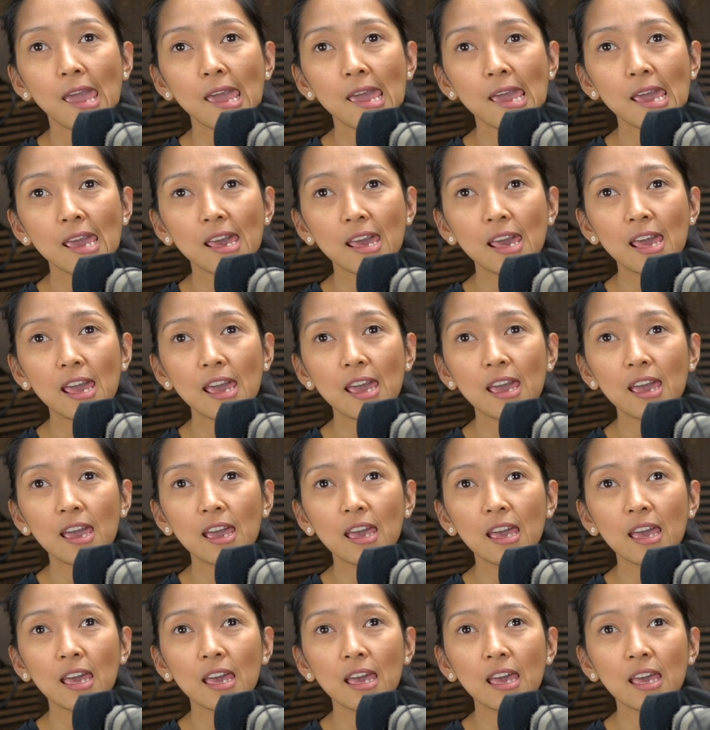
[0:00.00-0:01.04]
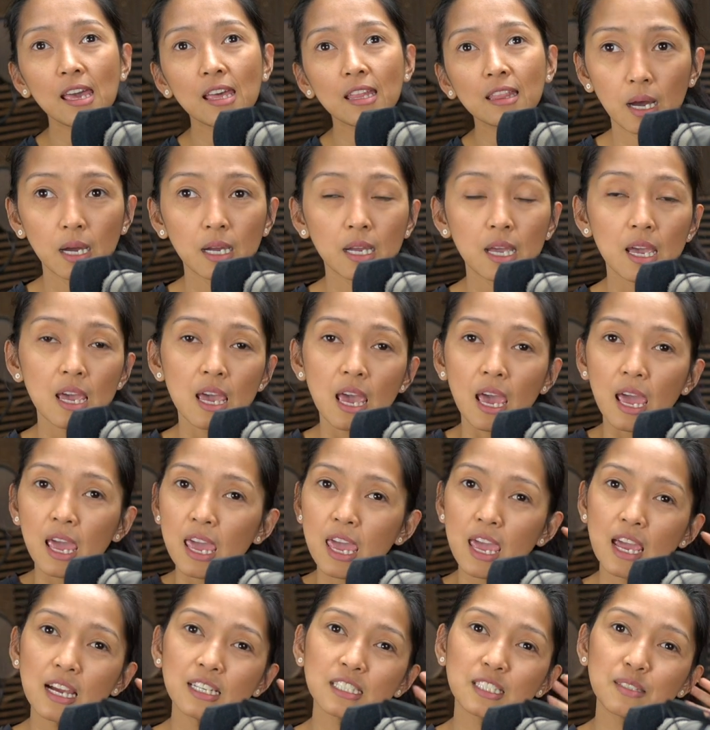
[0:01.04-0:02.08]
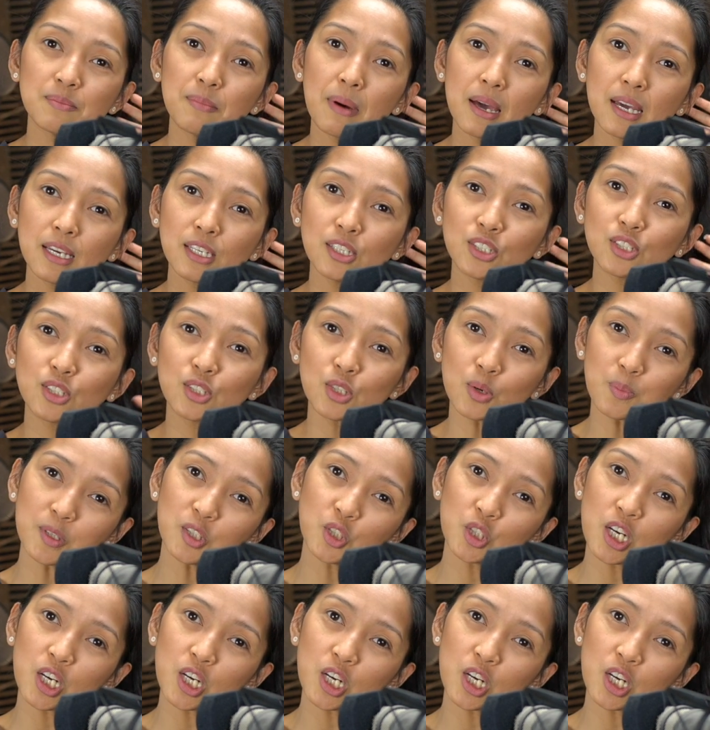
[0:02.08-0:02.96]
And here's my super